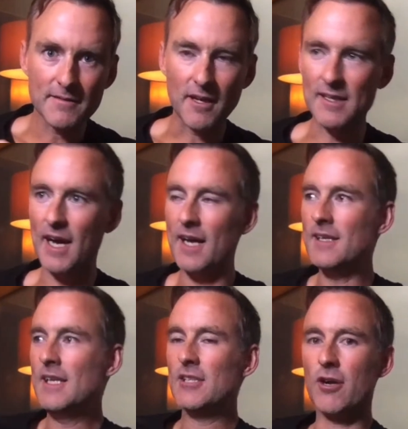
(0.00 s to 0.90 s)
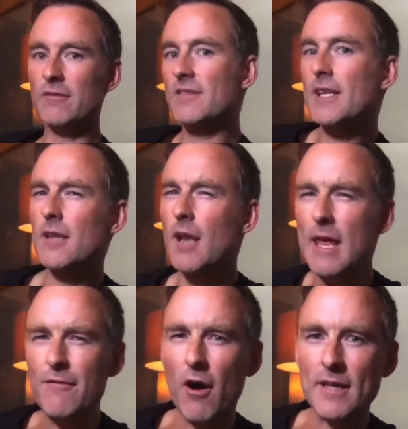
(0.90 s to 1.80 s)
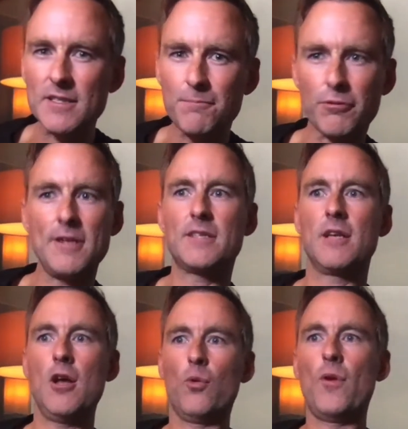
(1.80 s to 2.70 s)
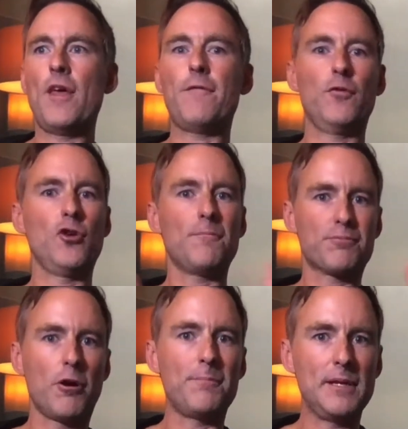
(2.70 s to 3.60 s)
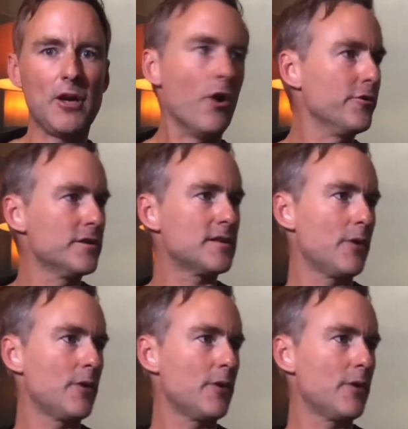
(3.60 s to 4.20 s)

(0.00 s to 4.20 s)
Okay, don't think the Levites, priests, were therefore not property owners.